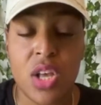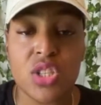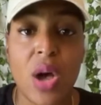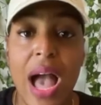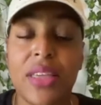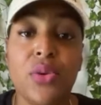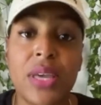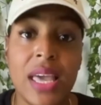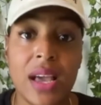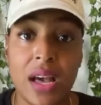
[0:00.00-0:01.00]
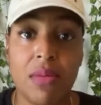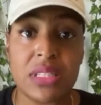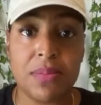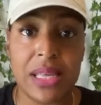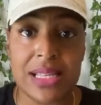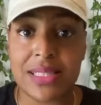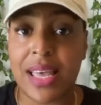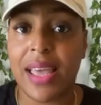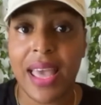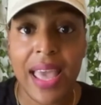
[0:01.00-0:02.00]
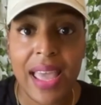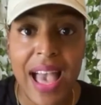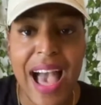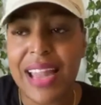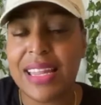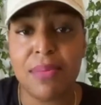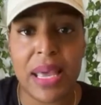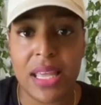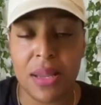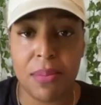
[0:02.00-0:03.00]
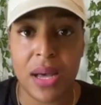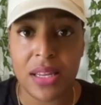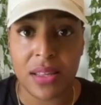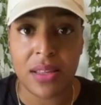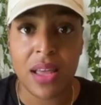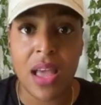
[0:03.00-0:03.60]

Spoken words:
So you can't come to me and say, hey, I didn't make any money.